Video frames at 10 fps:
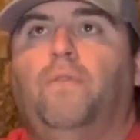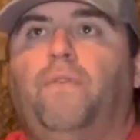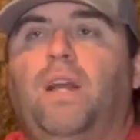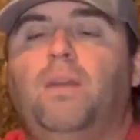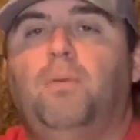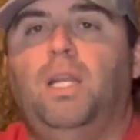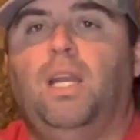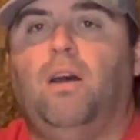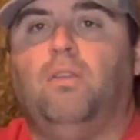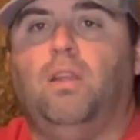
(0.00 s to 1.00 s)
anybody
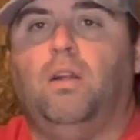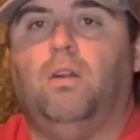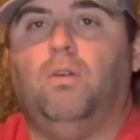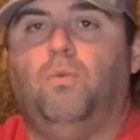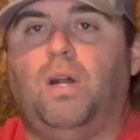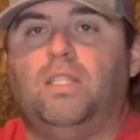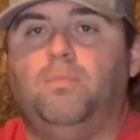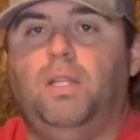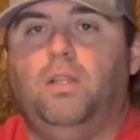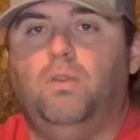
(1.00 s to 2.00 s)
out there wants
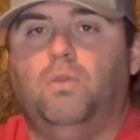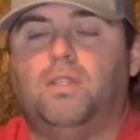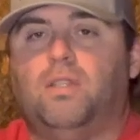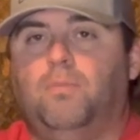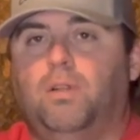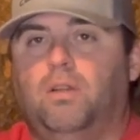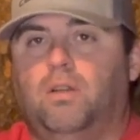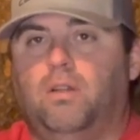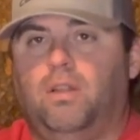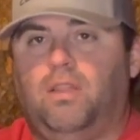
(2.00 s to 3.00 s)
me to do a
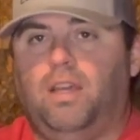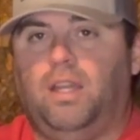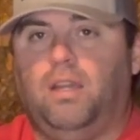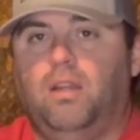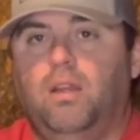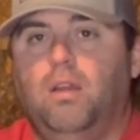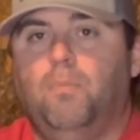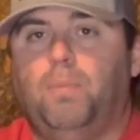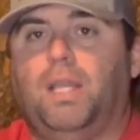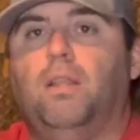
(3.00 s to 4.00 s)
similar thing,
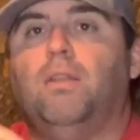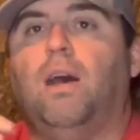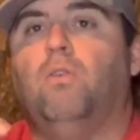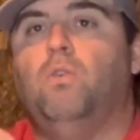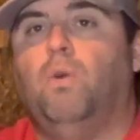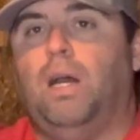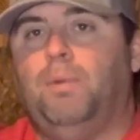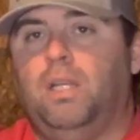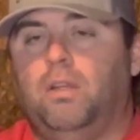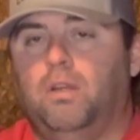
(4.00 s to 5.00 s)
pick the town you want
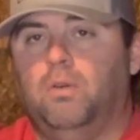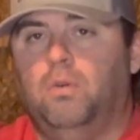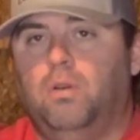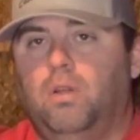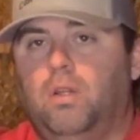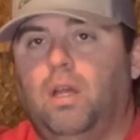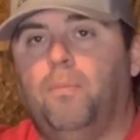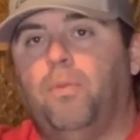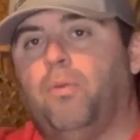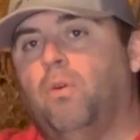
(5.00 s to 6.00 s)
me to do
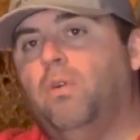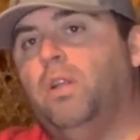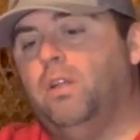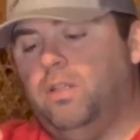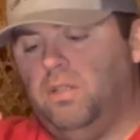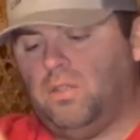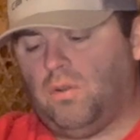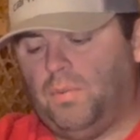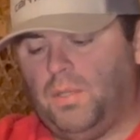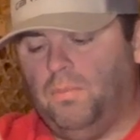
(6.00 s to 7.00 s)
and throw it in the
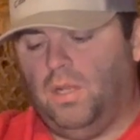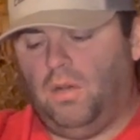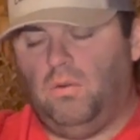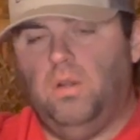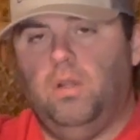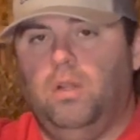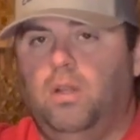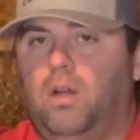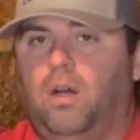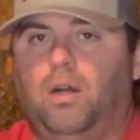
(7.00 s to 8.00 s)
description below.
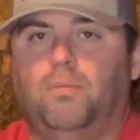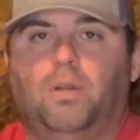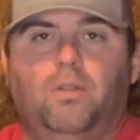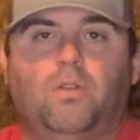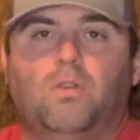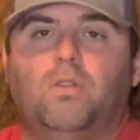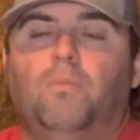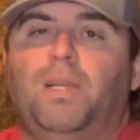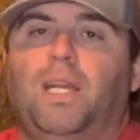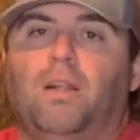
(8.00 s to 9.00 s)
There's so
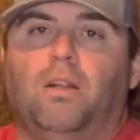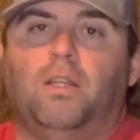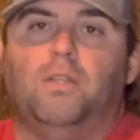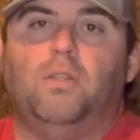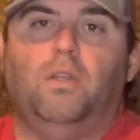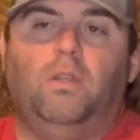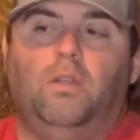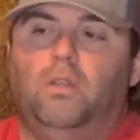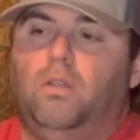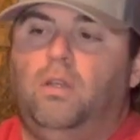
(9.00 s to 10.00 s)
many areas. You
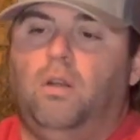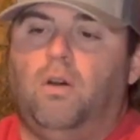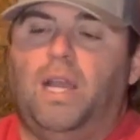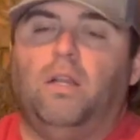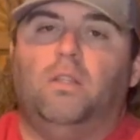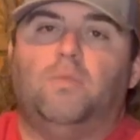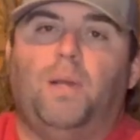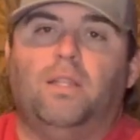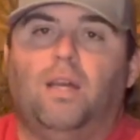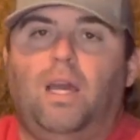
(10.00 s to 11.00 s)
know, I could
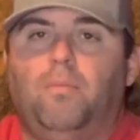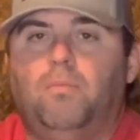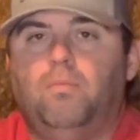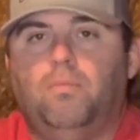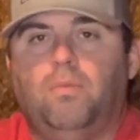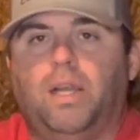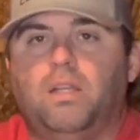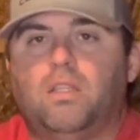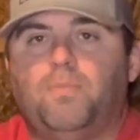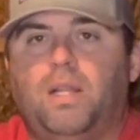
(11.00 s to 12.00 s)
spend
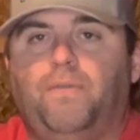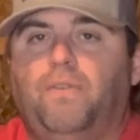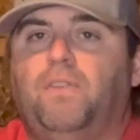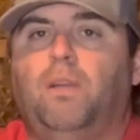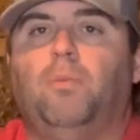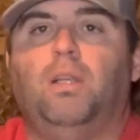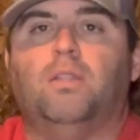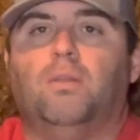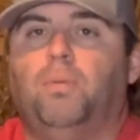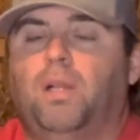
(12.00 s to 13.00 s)
15
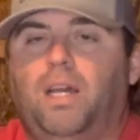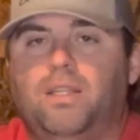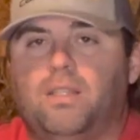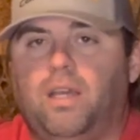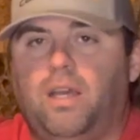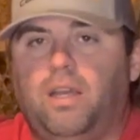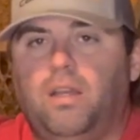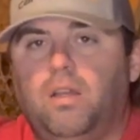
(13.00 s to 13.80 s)
minutes in Pulaski.